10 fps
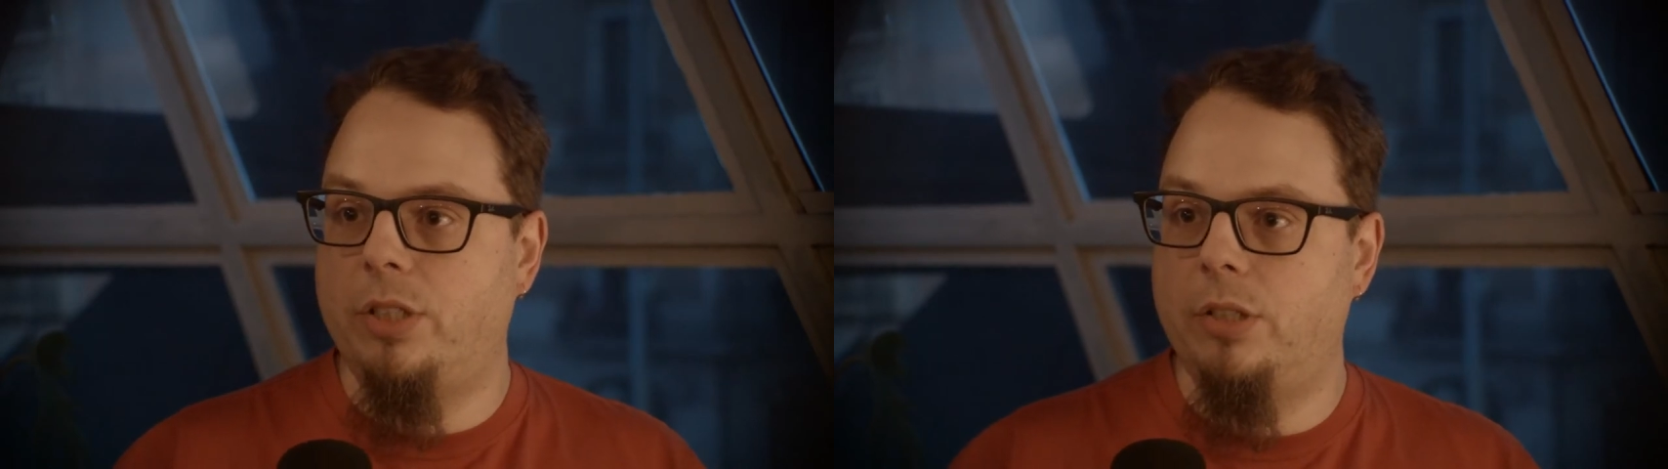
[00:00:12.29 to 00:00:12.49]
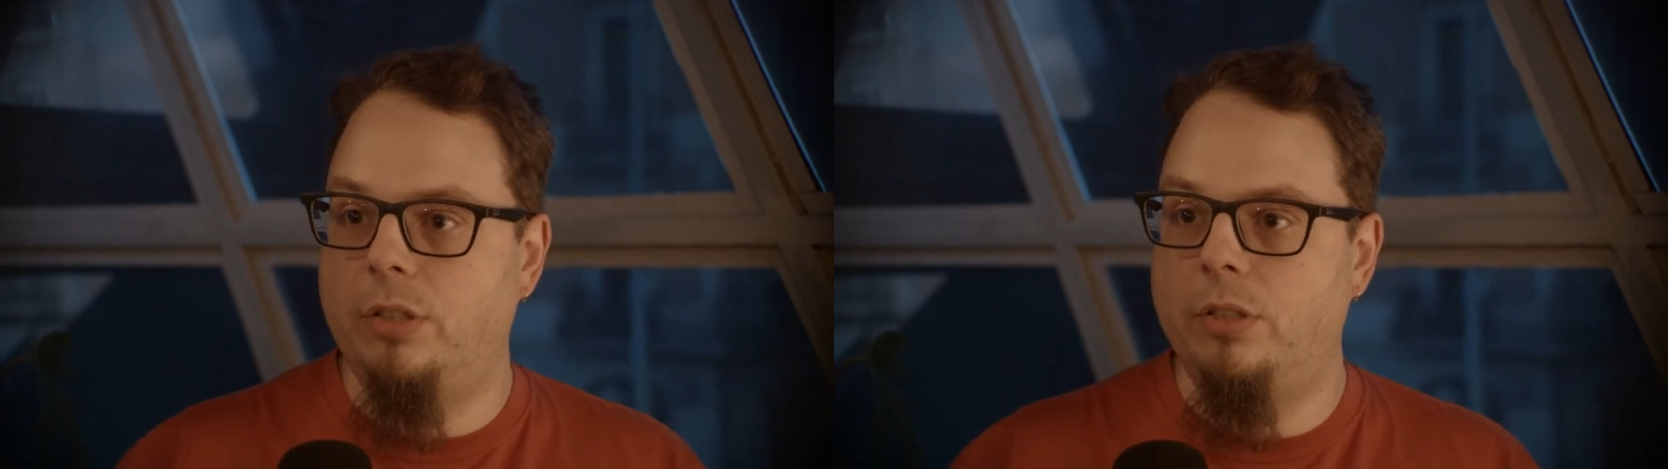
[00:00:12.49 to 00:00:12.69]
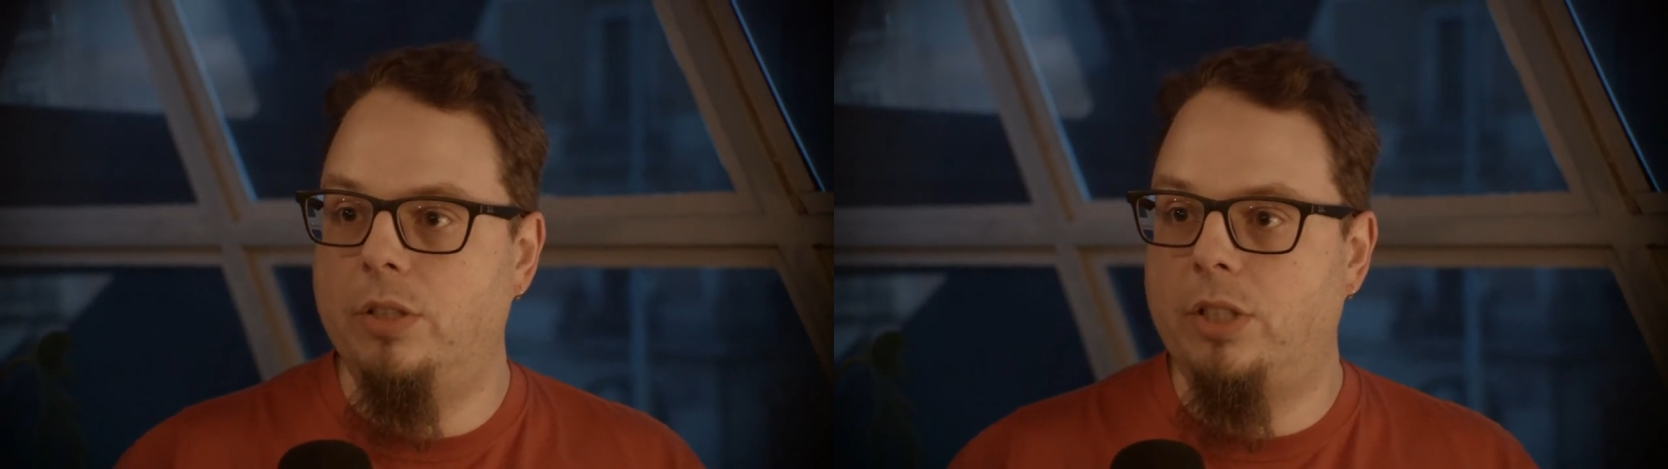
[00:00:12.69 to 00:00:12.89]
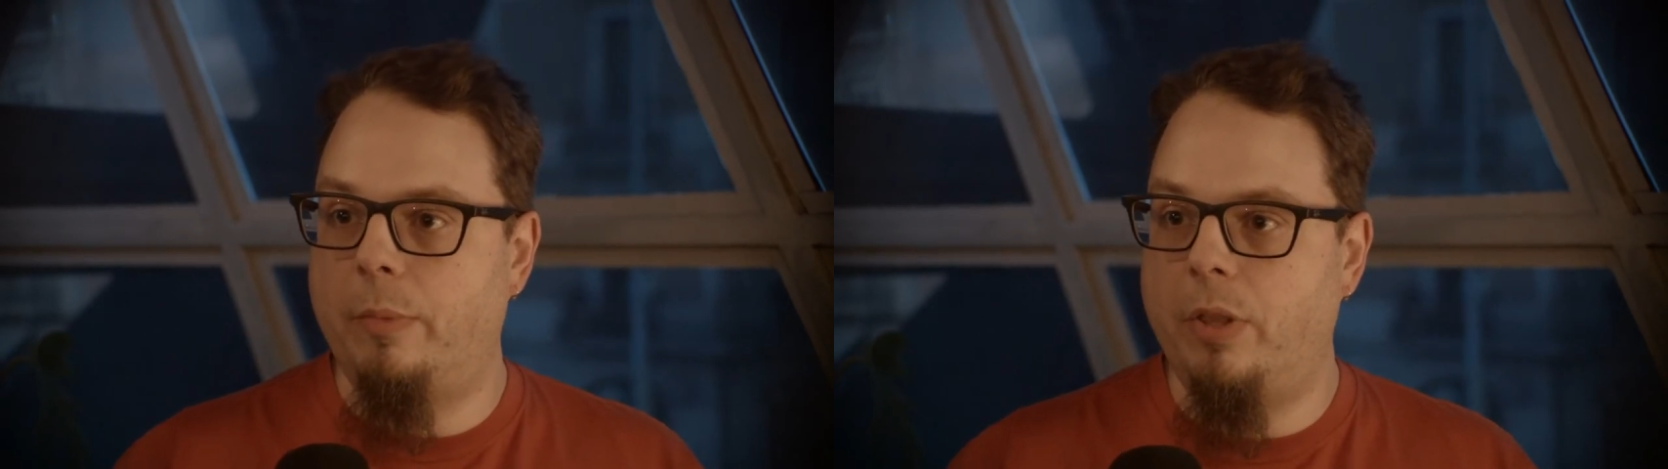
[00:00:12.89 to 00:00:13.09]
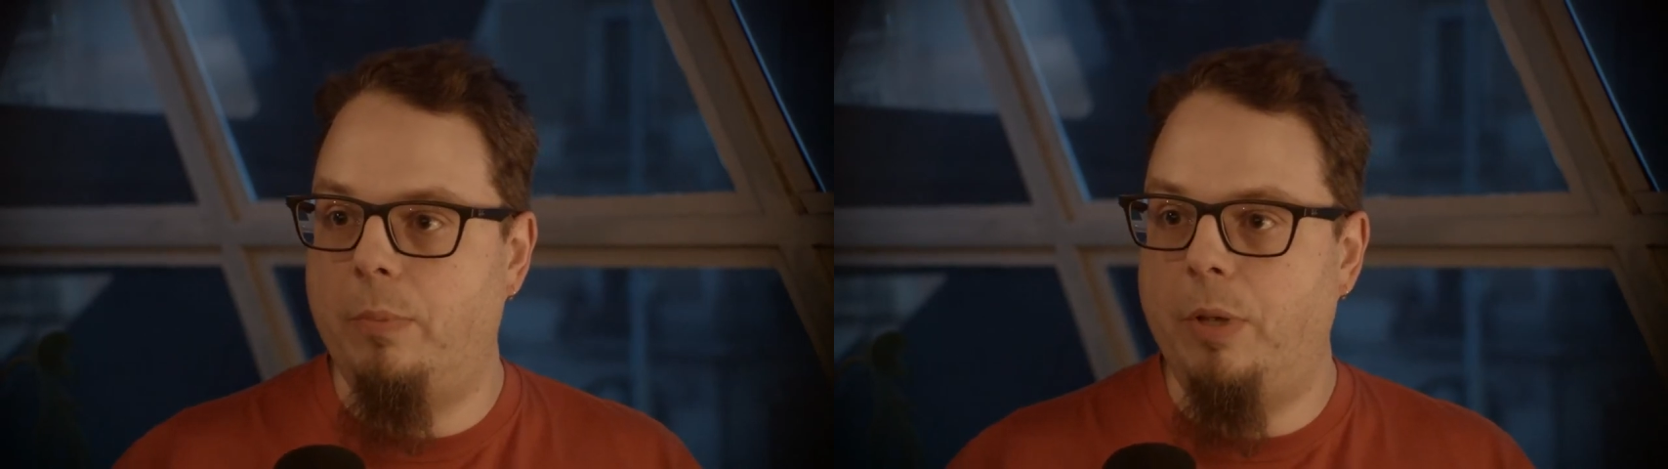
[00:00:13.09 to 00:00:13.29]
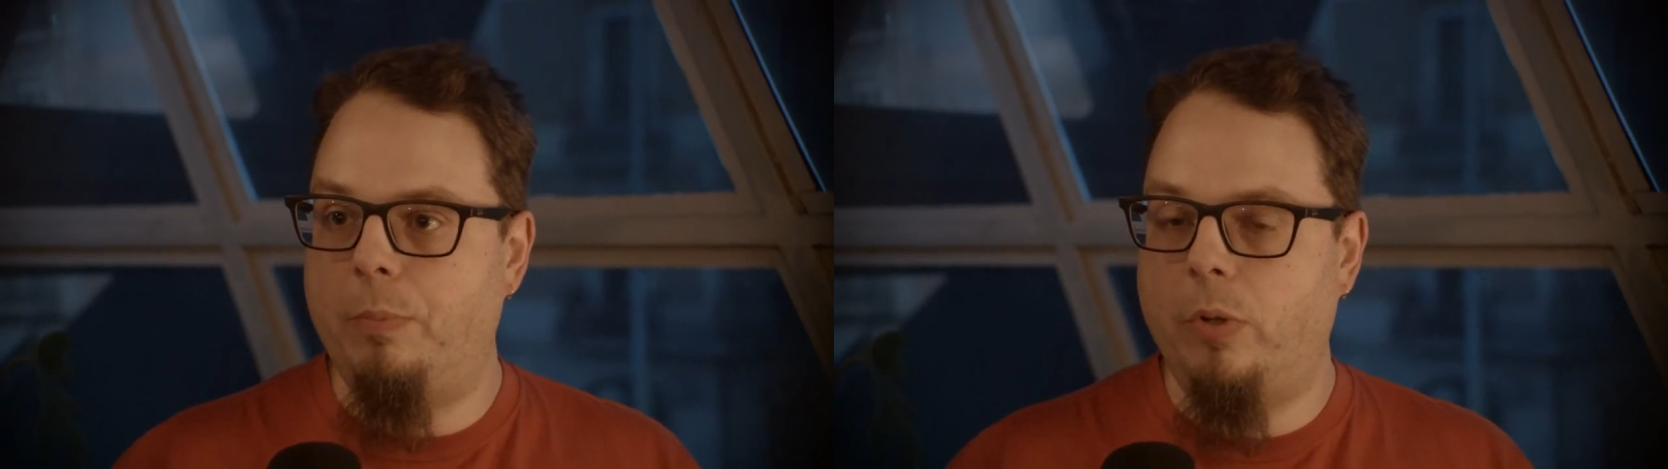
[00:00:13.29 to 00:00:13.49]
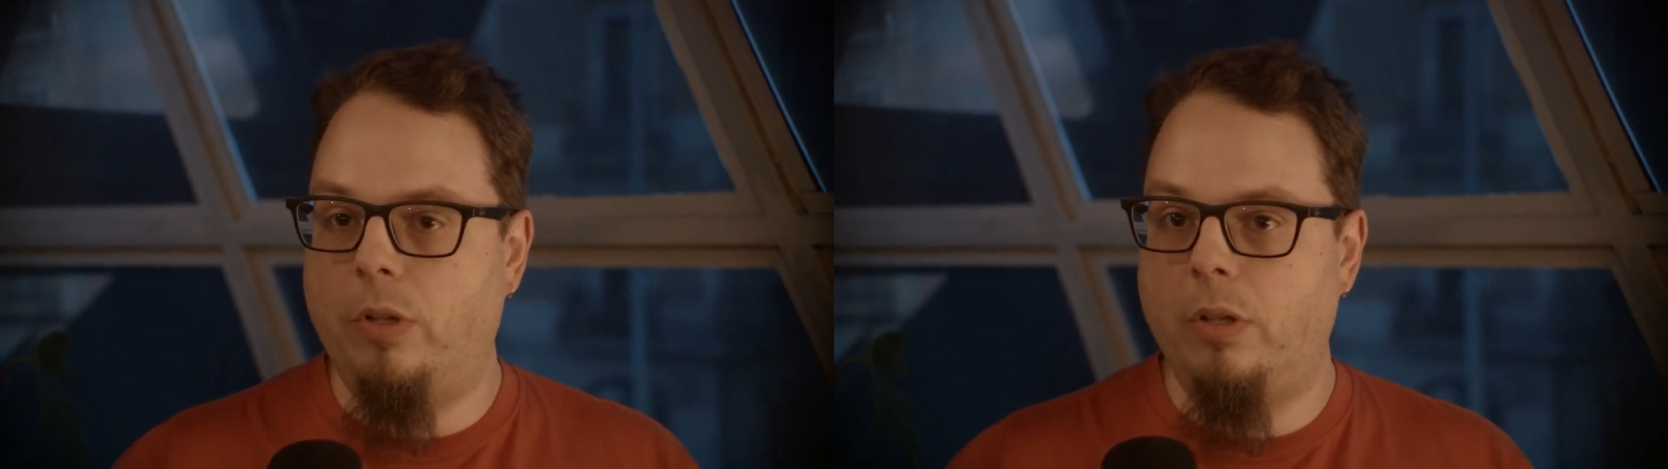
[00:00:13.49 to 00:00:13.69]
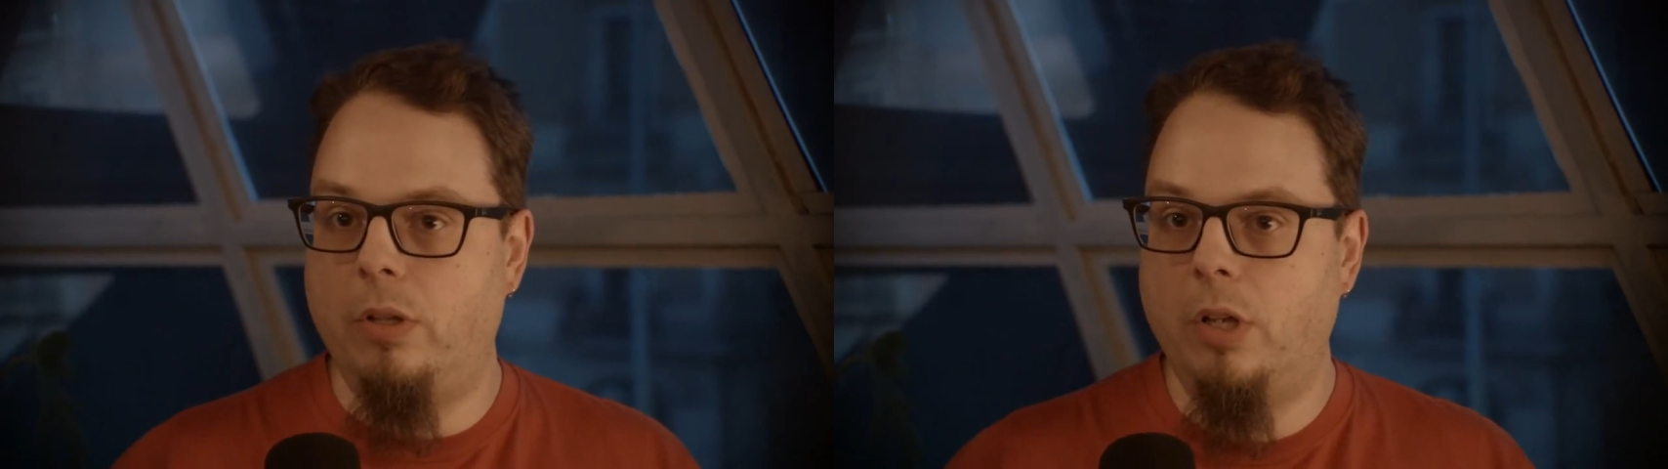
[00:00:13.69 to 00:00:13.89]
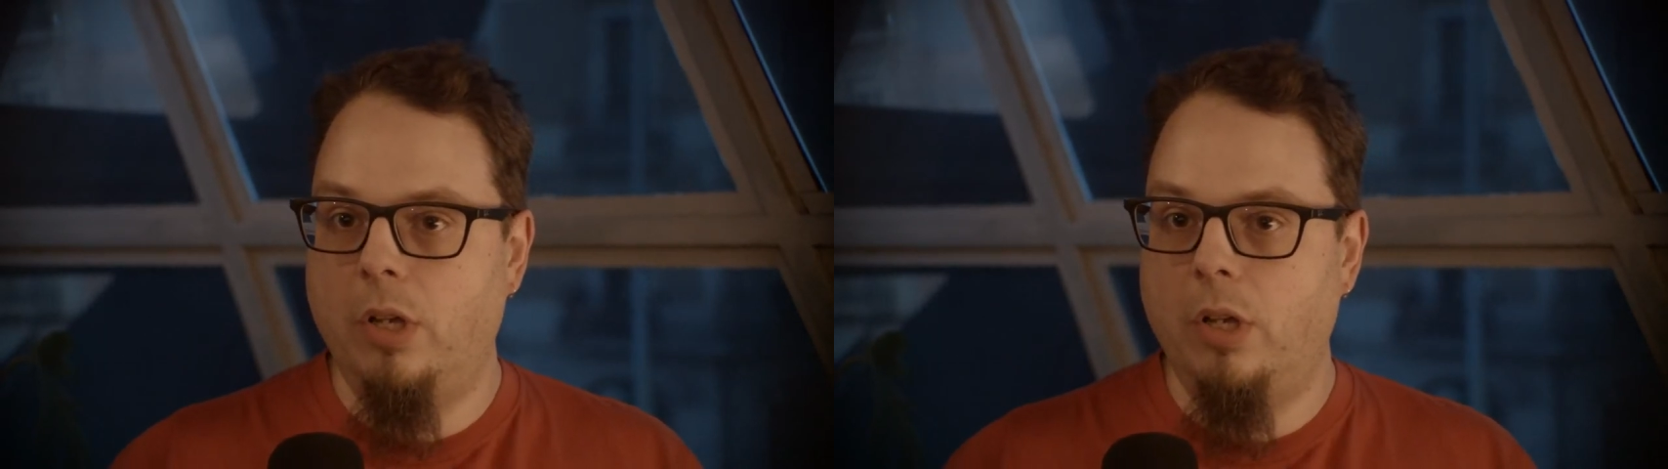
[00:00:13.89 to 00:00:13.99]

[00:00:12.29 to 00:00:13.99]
to some of the people,